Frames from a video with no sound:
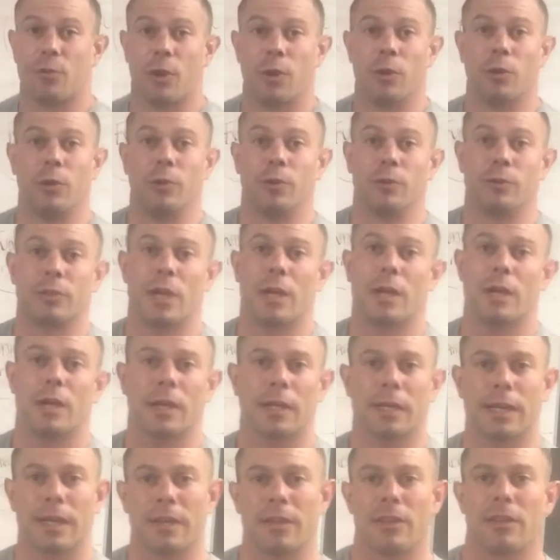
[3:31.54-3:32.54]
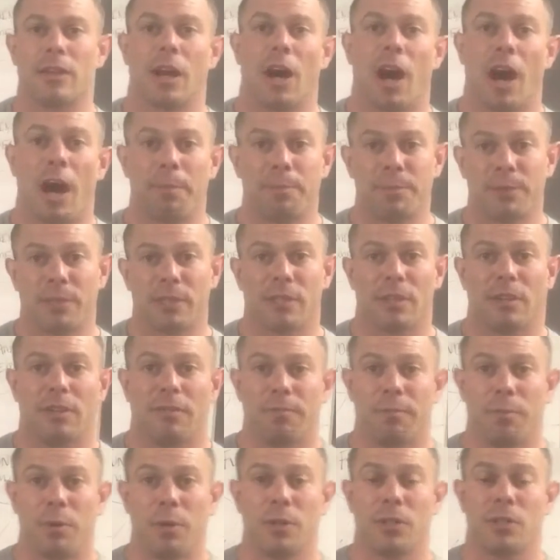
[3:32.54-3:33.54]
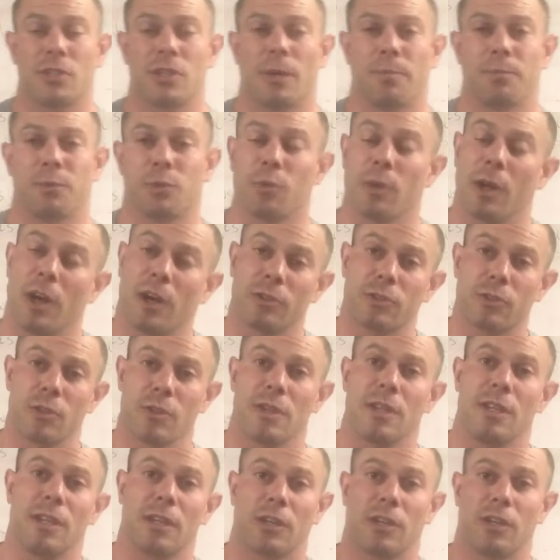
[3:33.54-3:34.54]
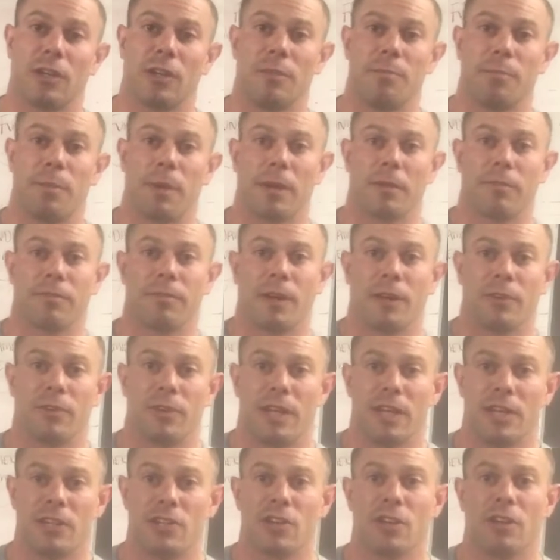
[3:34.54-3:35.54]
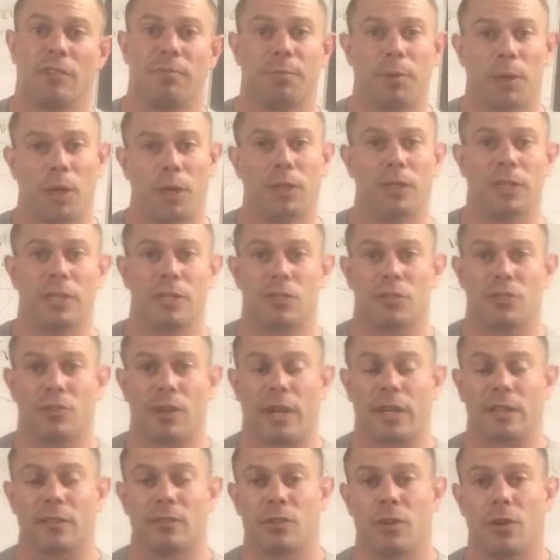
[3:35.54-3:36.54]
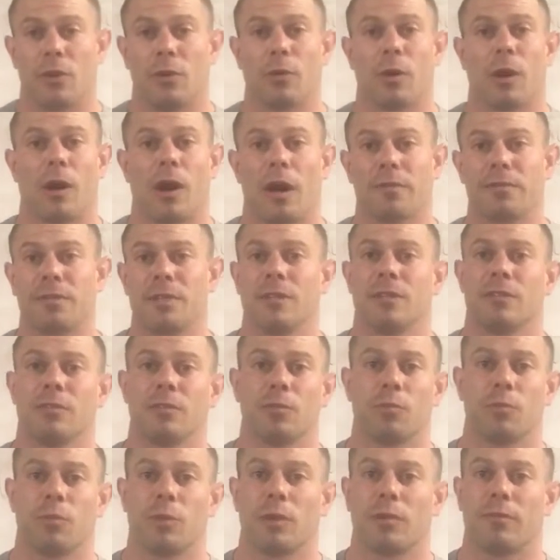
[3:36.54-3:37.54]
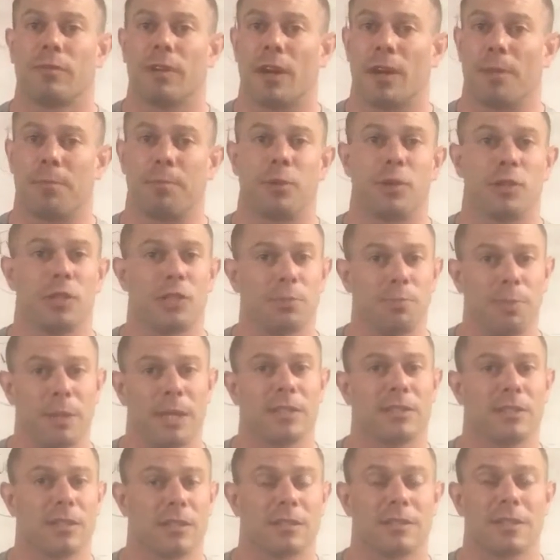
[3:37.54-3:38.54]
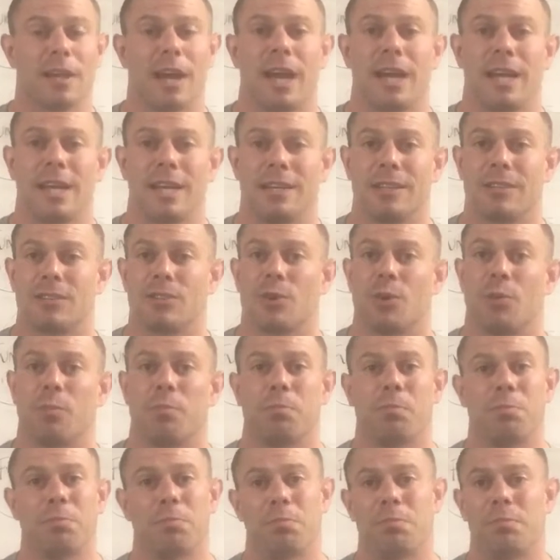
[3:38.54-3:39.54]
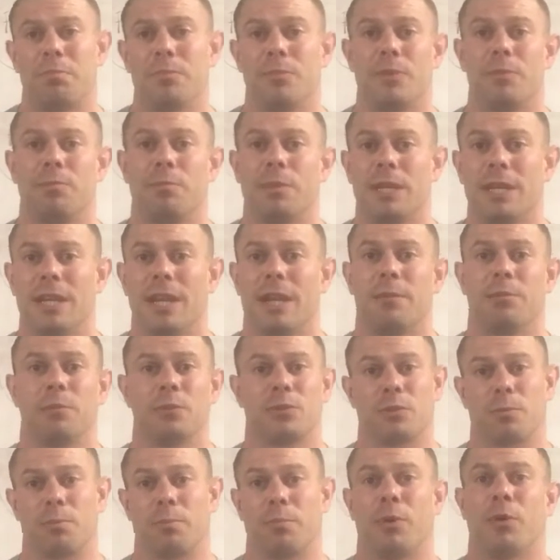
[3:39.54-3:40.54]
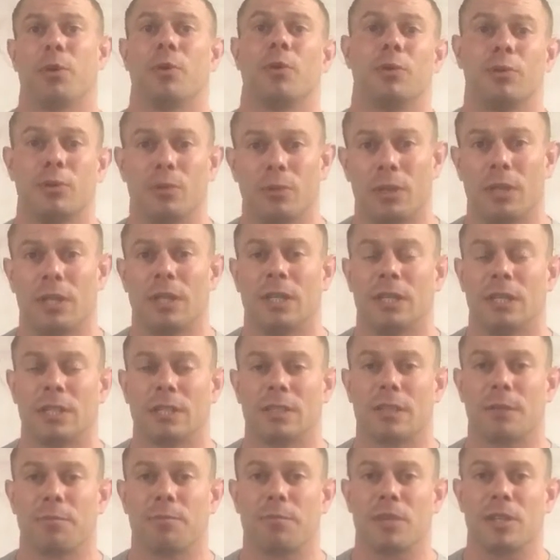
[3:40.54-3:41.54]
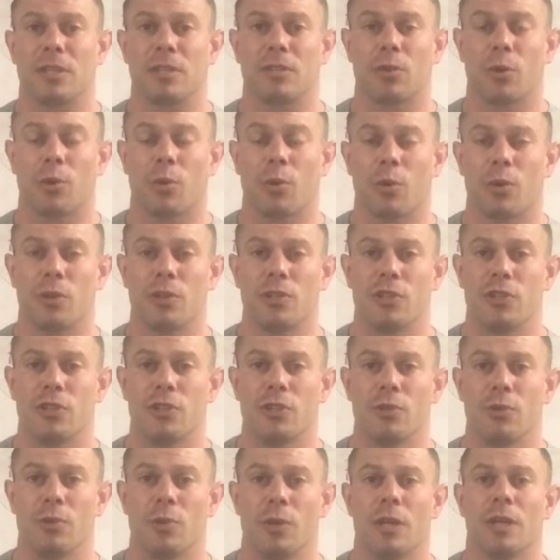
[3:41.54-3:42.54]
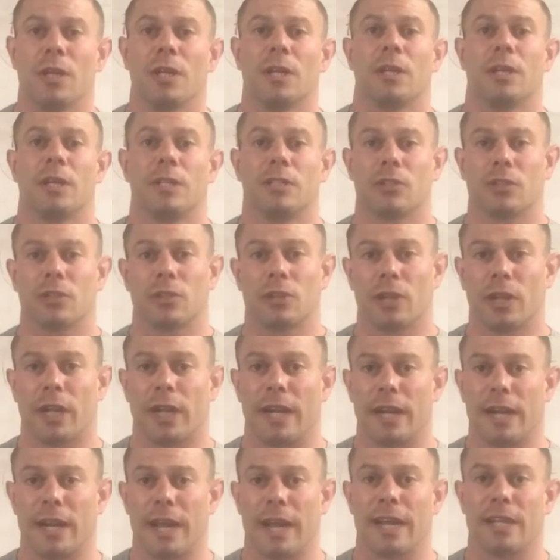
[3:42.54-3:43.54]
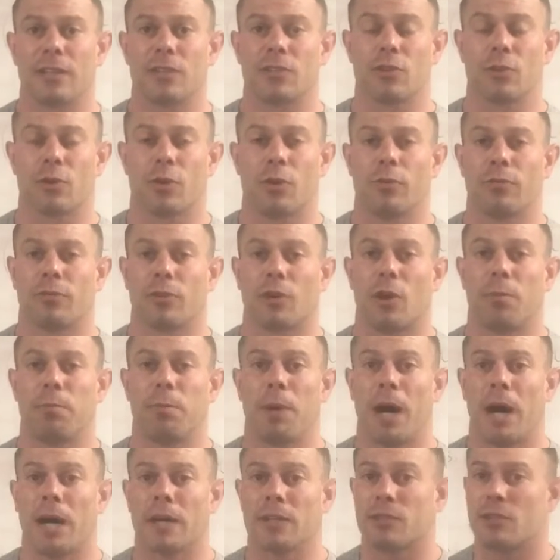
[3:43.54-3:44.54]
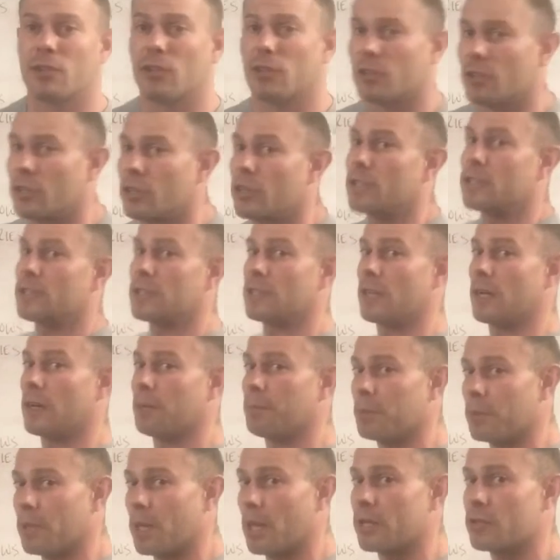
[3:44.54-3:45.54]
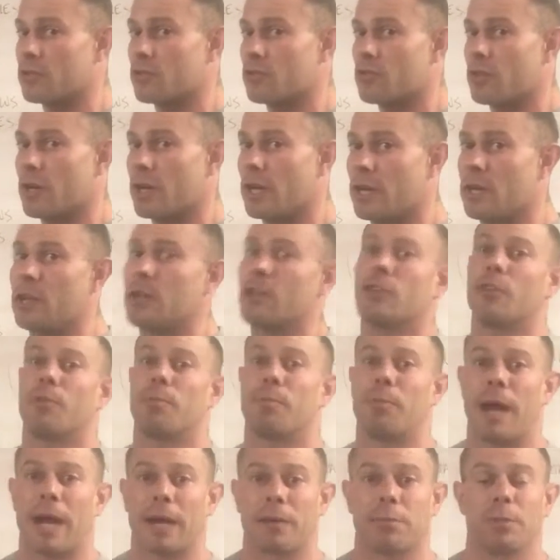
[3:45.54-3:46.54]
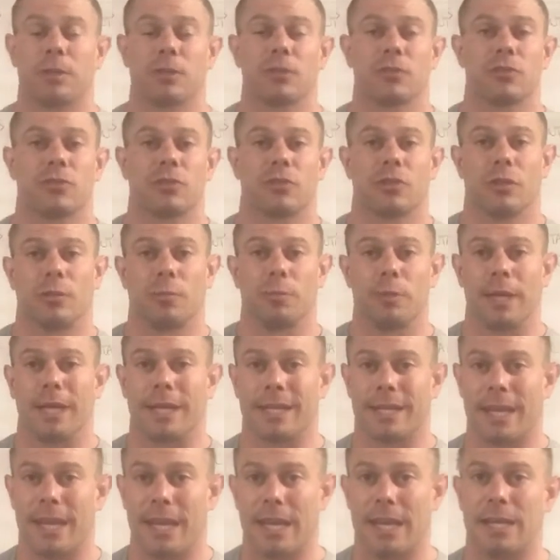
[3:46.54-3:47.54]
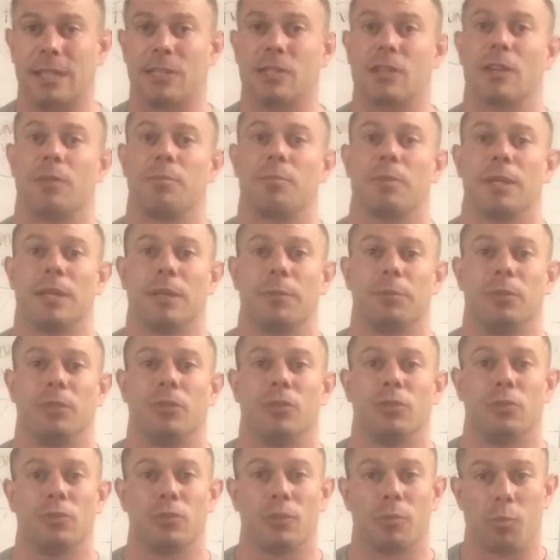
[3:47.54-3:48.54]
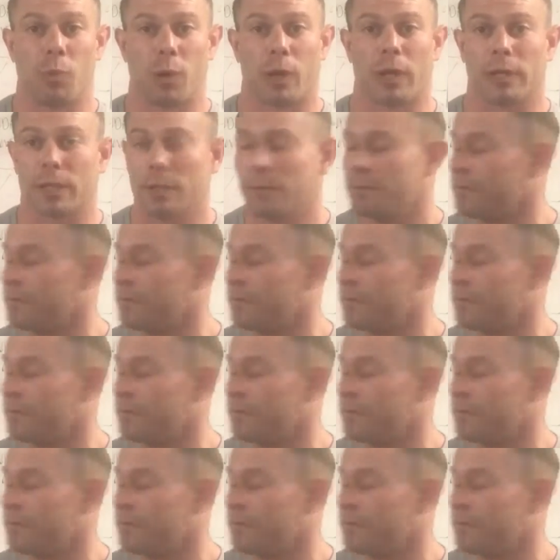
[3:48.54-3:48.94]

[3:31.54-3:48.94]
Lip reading: rows, kind of the opposite of push-ups. We also need a good foundation of pulling strength. So often we're a very push-based society, so being able to pull something towards you is going to enhance your overall posture. You're going to sit up a lot straighter, your back muscles are going to be engaged and be able to do some work.